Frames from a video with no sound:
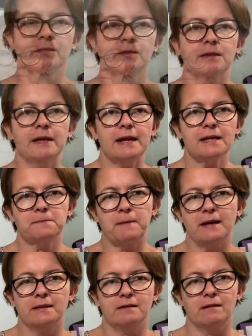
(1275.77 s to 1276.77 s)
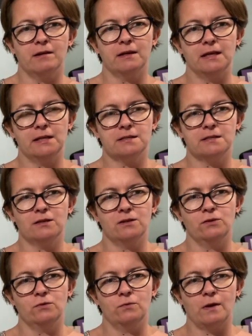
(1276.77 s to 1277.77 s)
The next pattern that I need
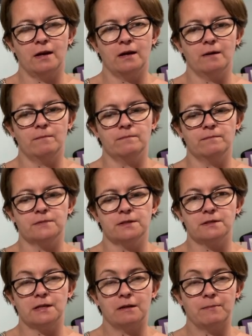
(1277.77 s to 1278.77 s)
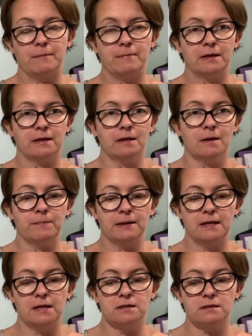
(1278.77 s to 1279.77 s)
to, um, to tell you about making up
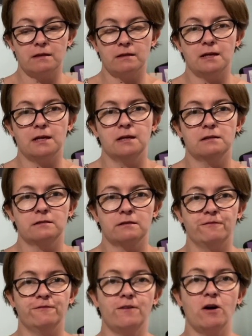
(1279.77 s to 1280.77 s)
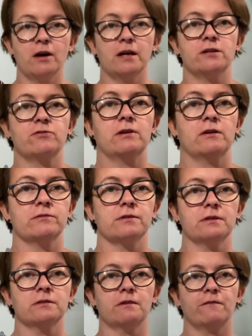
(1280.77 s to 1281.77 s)
is the Safiya
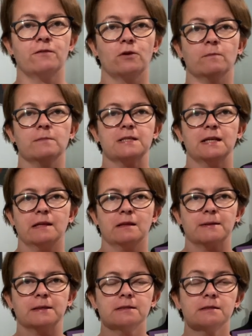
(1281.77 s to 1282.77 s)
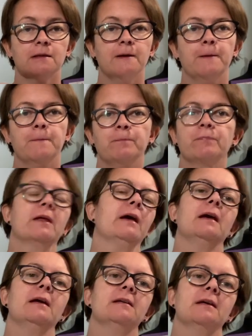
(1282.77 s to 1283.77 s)
trousers from Tilly and the Buttons.
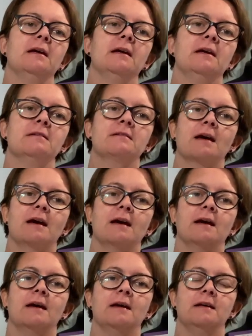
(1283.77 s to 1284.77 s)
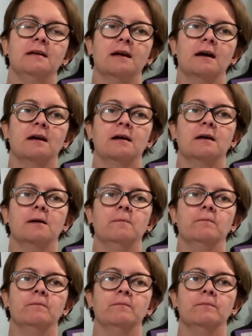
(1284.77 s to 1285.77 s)
It is a,
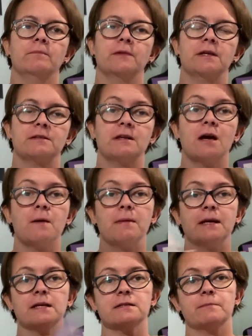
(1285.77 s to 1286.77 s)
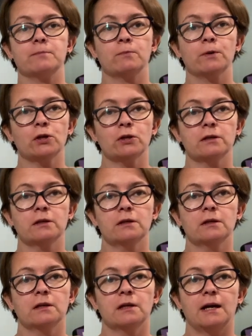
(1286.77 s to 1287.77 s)
um, it's in her Make It Simple book
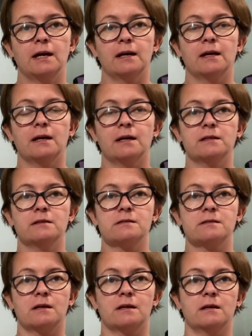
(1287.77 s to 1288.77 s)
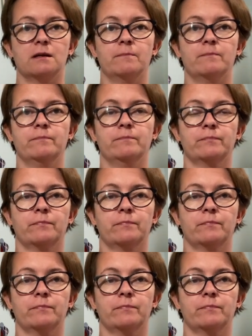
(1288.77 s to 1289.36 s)
and um,